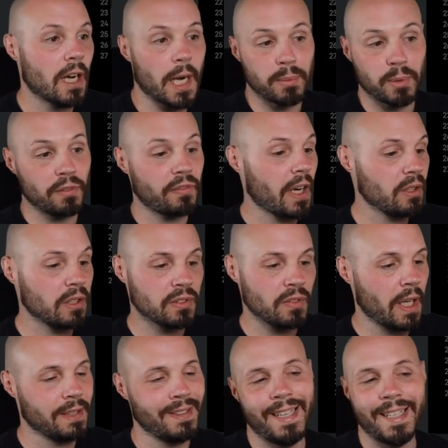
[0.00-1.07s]
Profile looks
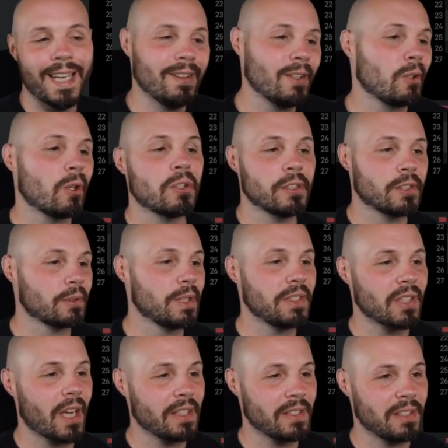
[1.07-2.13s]
fine. Again, the larger screen
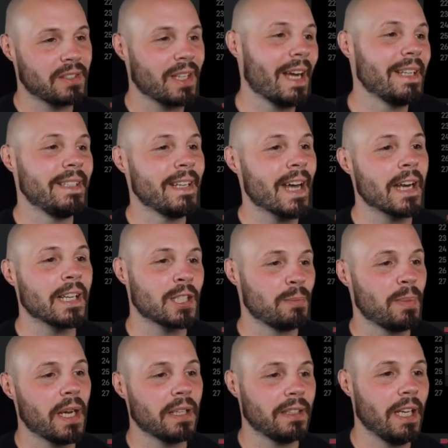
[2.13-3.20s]
sizes, I did not
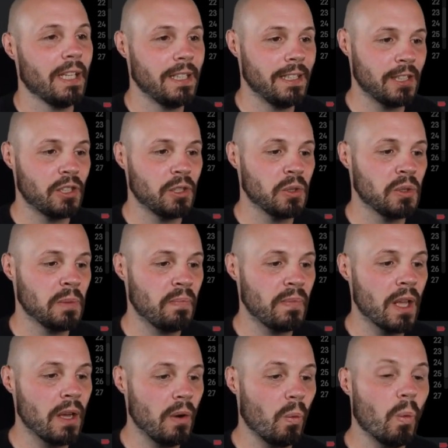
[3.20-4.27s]
expect any issues.
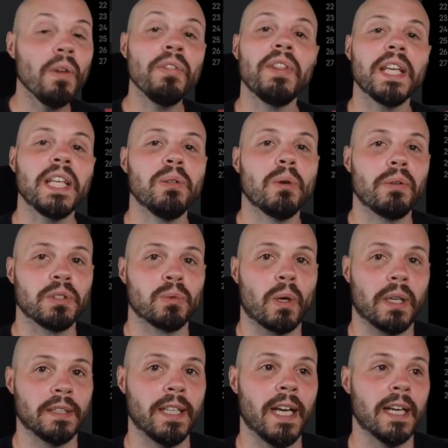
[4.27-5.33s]
One thing you always want
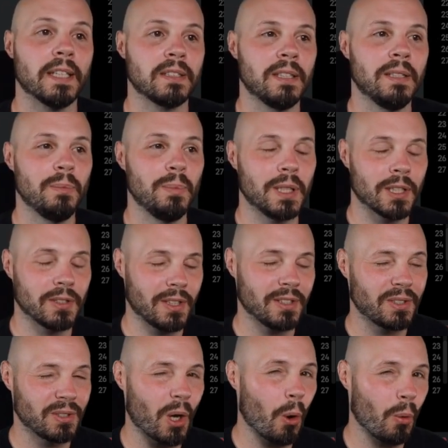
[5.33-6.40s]
to test, because this
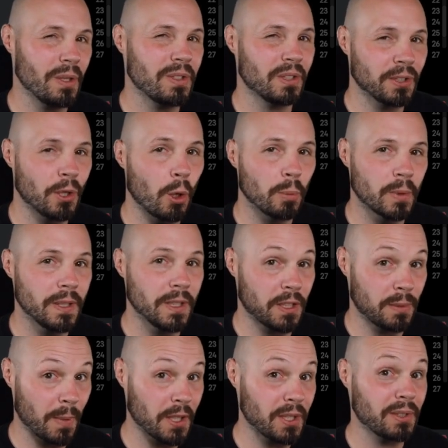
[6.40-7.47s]
is always the culprit,
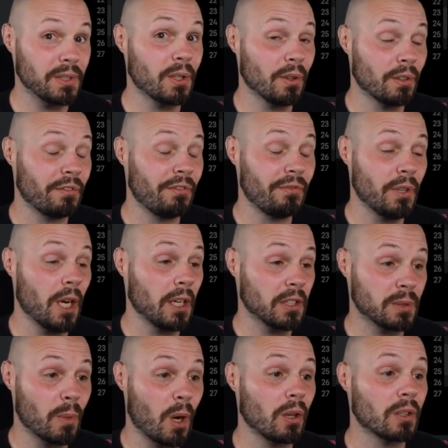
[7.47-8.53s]
especially on the
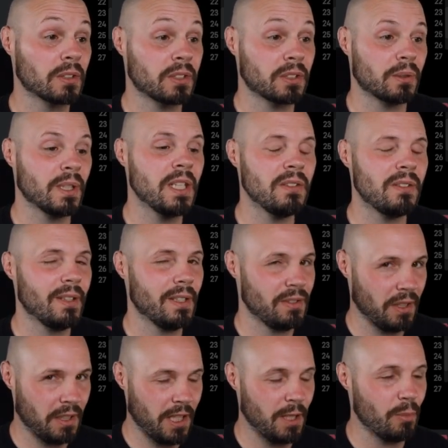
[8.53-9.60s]
smaller screens, is
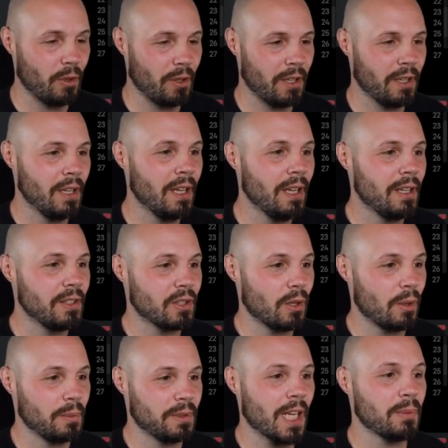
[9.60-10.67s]
the keyboard.
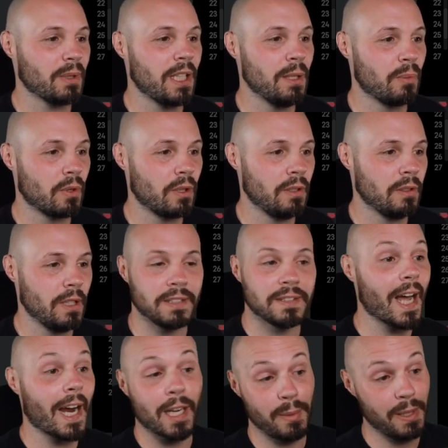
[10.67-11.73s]
So tap the keyboard. It's
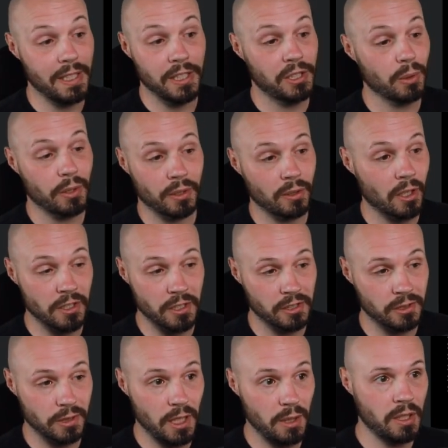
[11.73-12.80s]
not going to be an issue on the larger
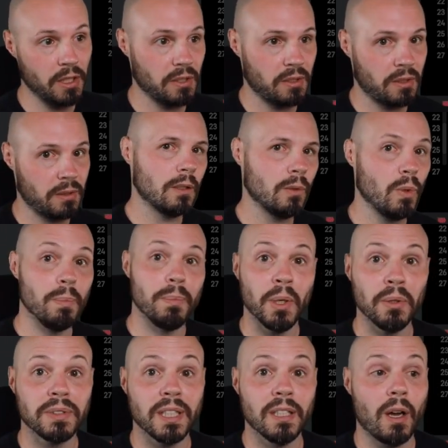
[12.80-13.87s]
screen because we
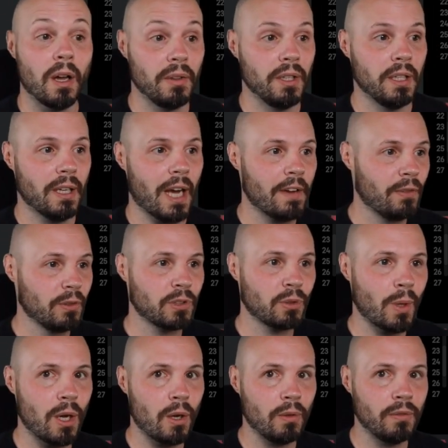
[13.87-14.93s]
built it on the iPhone
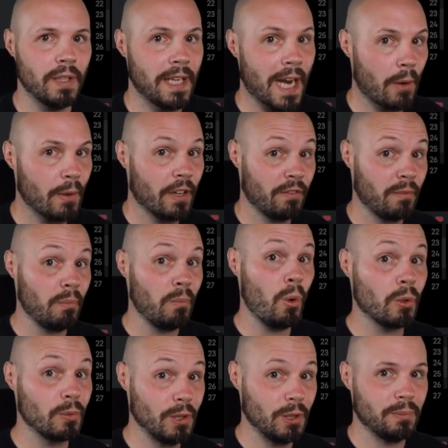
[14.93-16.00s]
12 and now we have
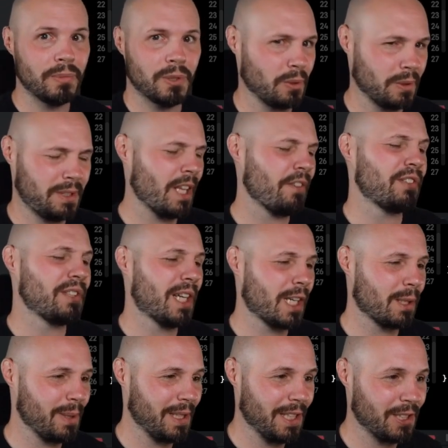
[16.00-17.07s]
more room. So it's definitely not going
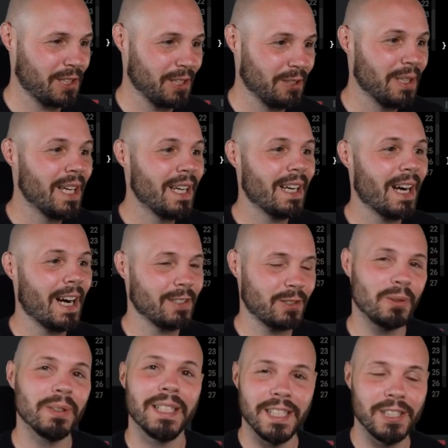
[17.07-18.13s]
to be an issue. It's
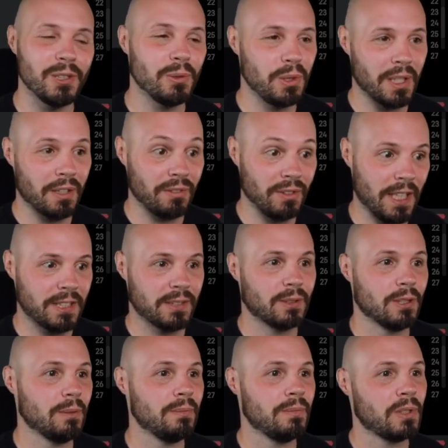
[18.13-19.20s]
only an issue when you have less
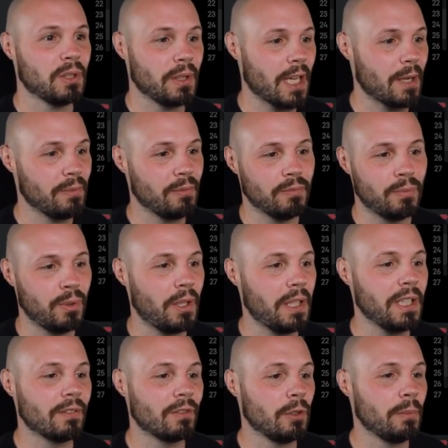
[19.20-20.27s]
room. So yeah, plenty
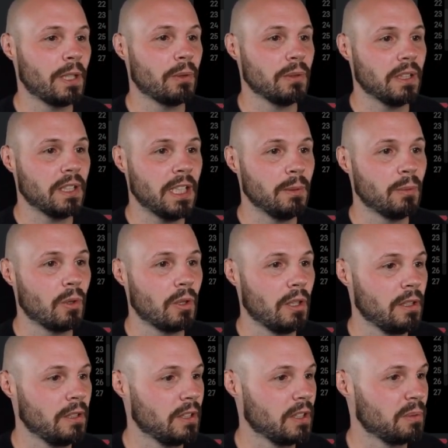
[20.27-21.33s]
of room here with the
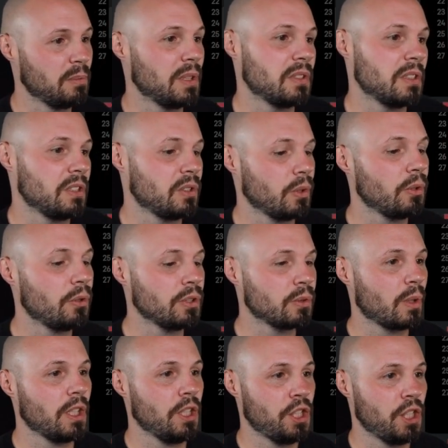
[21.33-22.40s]
keyboard. Dismiss it. So you always
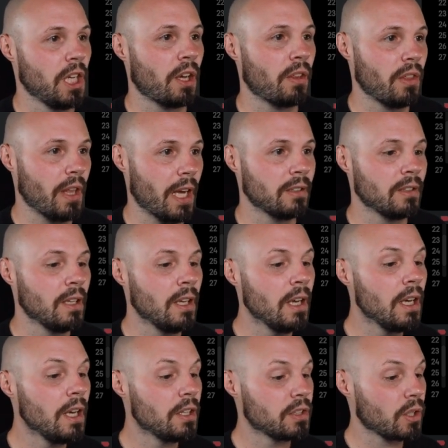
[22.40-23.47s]
want to check that.
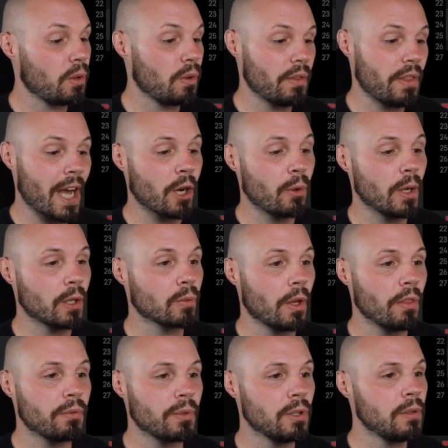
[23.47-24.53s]
So that quick
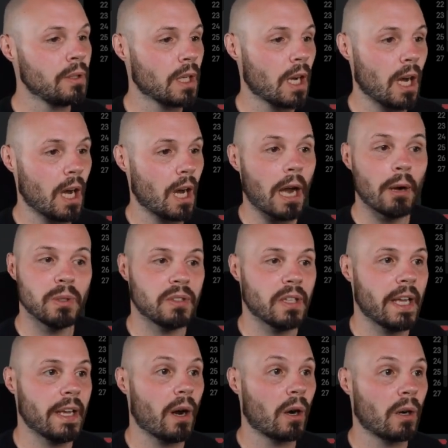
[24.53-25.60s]
run through, I would
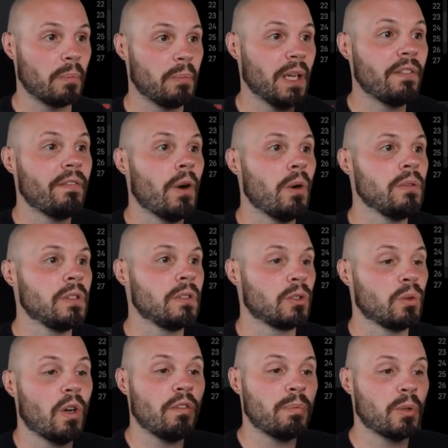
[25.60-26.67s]
say our big phones,
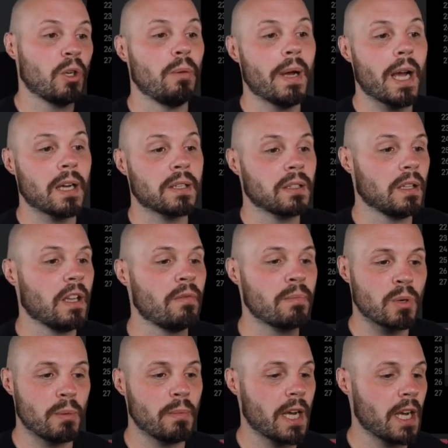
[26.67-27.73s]
12 Pro Max, 11
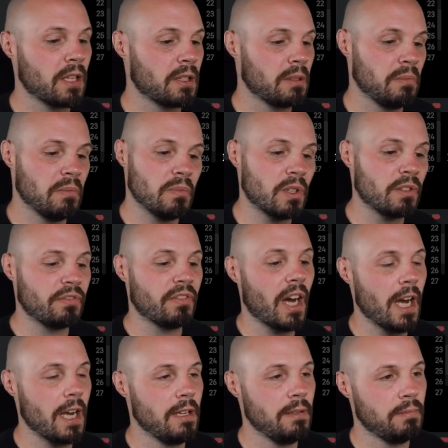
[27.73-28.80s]
Pro Max, they're
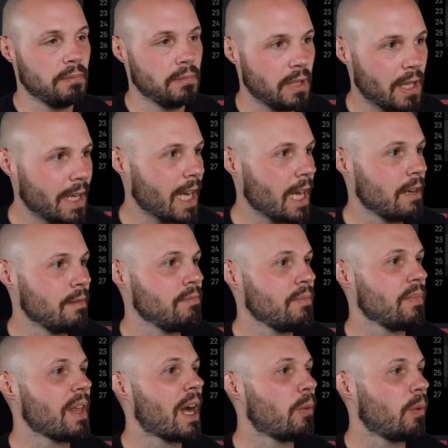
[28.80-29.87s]
fine. Again,
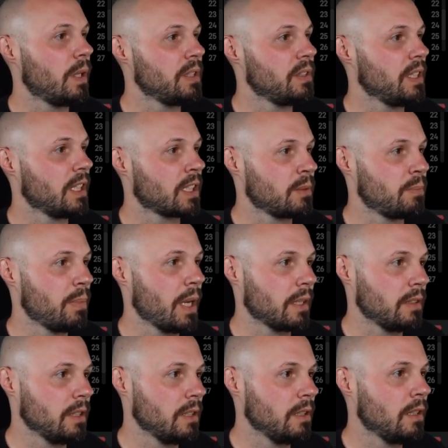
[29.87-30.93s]
that was
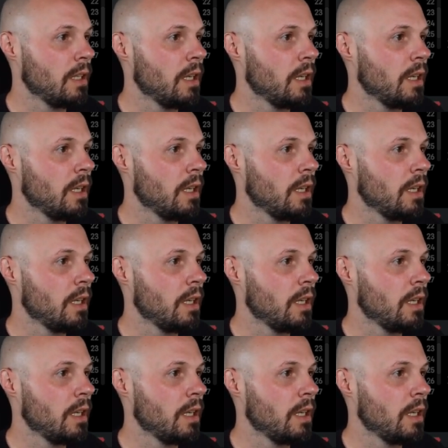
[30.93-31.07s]
expected.